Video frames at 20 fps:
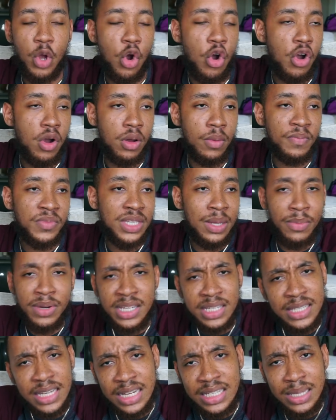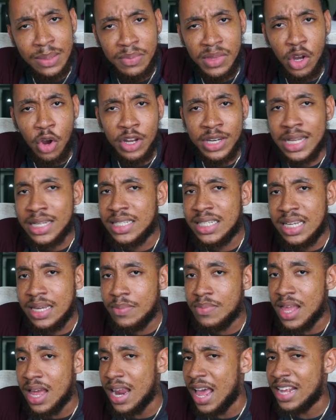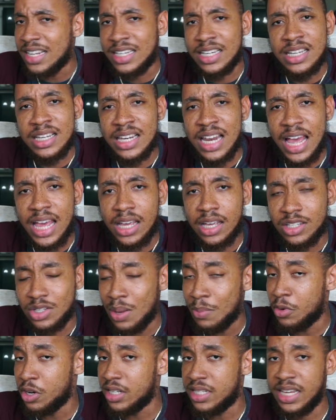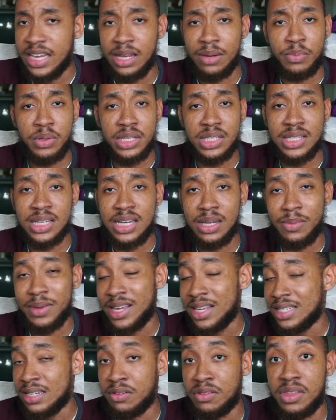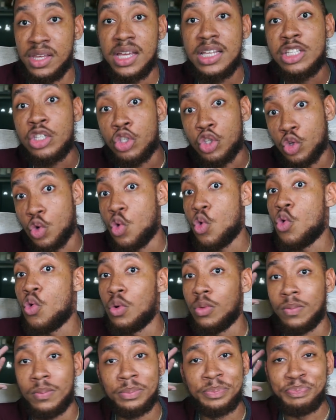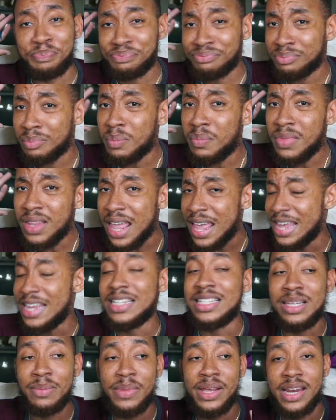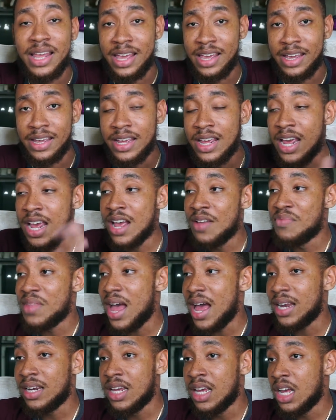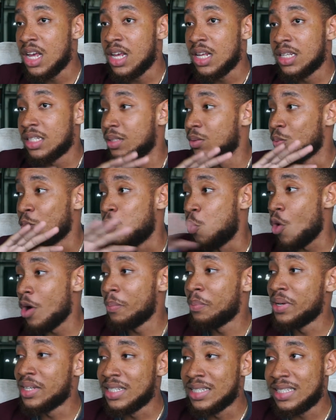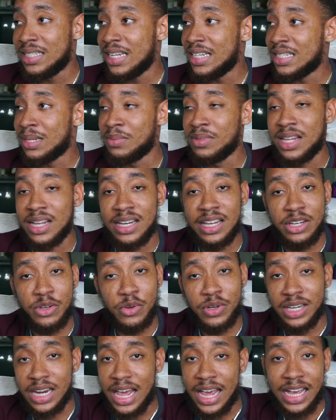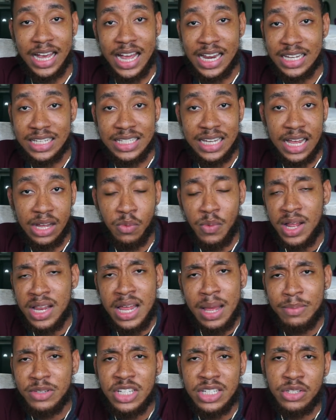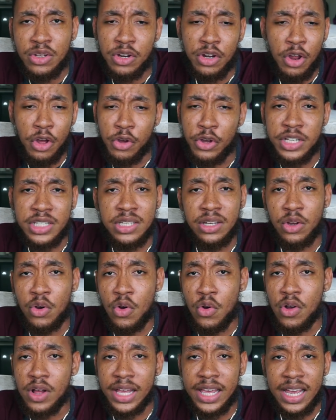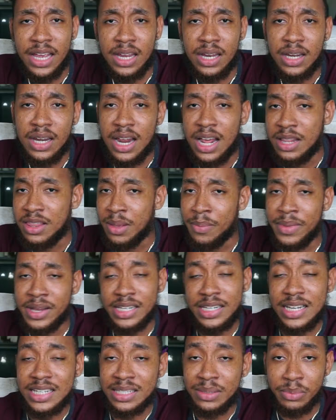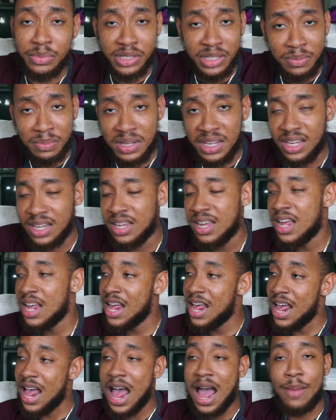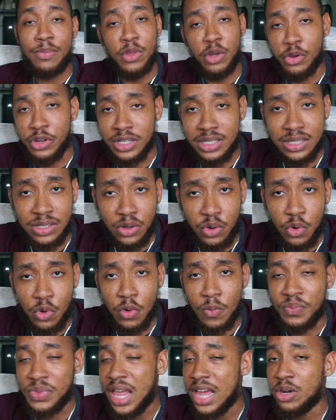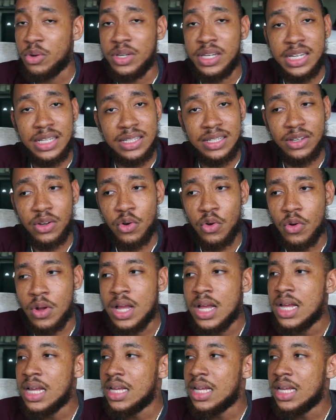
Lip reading: or somebody said something on the team that I didn't like, so I'm going to take it personally because everything is so intimate here that one person says something that they don't like and it's like, well, I'm just not going to go again. The money doesn't burn me. I'm not going to go. I don't need to go.